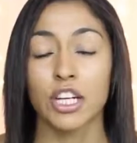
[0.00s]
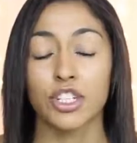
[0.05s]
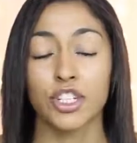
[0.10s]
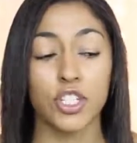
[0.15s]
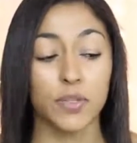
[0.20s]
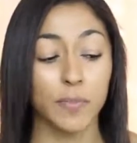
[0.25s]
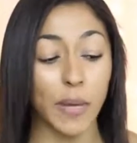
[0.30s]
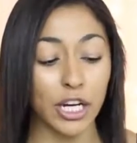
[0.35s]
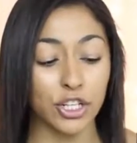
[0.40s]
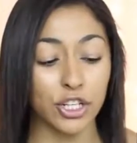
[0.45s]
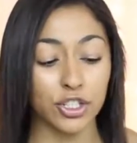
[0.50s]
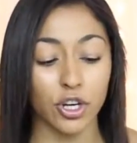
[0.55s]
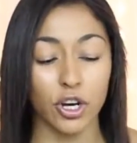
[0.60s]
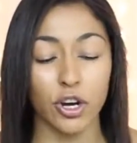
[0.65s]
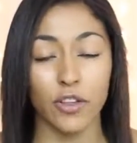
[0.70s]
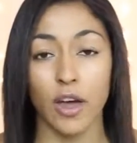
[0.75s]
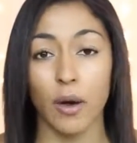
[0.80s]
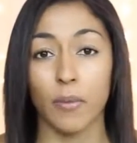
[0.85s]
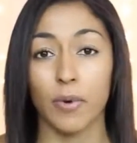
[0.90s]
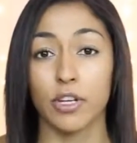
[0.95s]
Just make
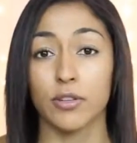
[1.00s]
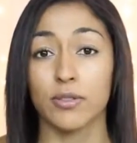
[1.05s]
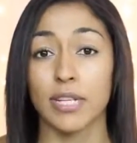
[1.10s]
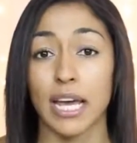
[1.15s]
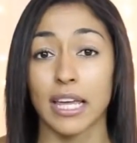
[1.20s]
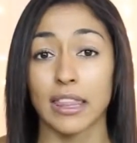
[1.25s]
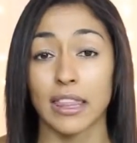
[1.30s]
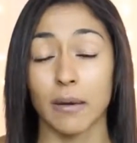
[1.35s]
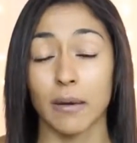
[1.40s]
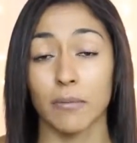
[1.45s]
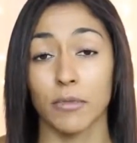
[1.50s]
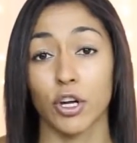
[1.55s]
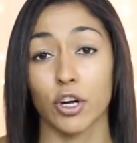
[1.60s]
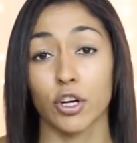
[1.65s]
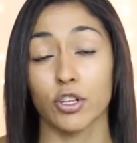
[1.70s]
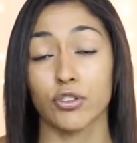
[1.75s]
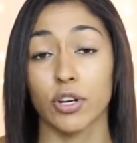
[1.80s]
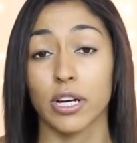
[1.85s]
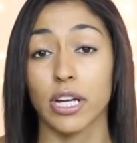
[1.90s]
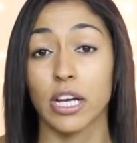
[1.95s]
sure that when you take them,
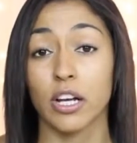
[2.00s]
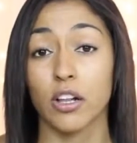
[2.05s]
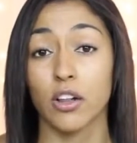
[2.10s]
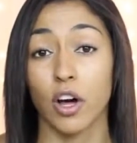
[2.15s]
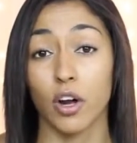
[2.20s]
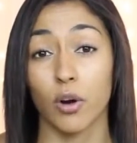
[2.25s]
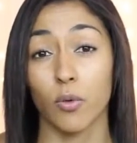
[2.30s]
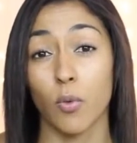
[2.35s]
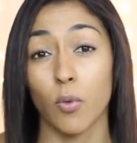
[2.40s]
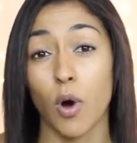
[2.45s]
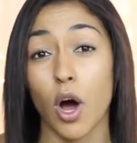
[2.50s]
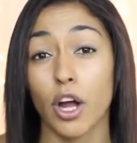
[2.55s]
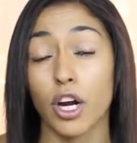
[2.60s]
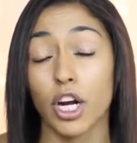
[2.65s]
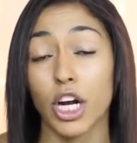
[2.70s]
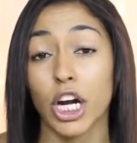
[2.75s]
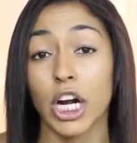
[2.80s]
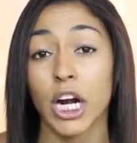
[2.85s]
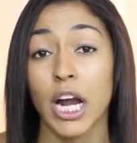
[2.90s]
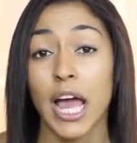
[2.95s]
you're drinking a lot of
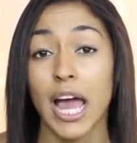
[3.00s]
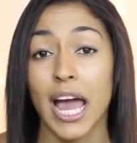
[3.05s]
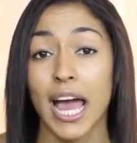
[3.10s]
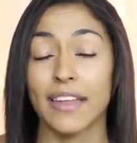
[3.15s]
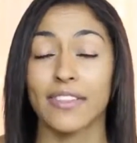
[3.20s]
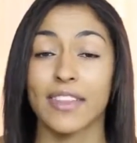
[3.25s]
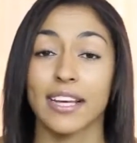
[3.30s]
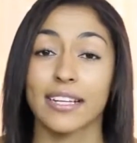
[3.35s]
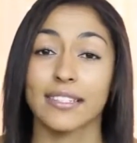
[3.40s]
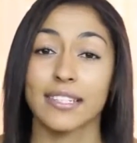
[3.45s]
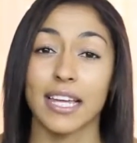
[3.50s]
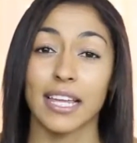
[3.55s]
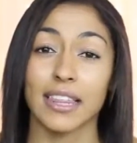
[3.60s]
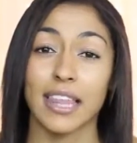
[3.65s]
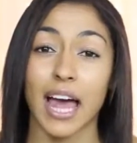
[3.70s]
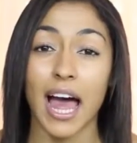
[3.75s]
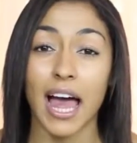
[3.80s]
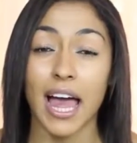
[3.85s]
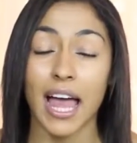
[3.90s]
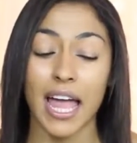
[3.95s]
water and things like
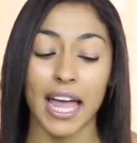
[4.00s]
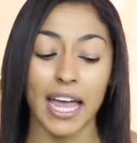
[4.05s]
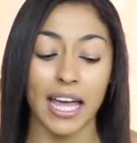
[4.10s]
that.